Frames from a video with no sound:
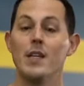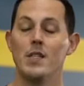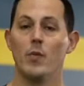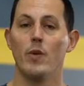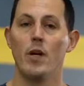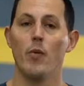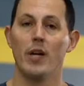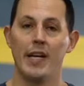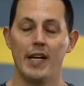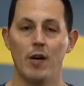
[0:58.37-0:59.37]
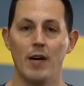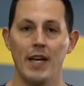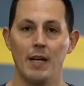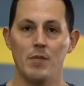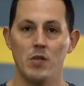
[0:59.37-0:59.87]
so we know we're getting our
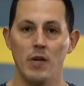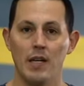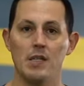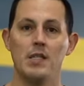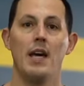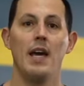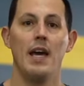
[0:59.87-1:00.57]
hamstrings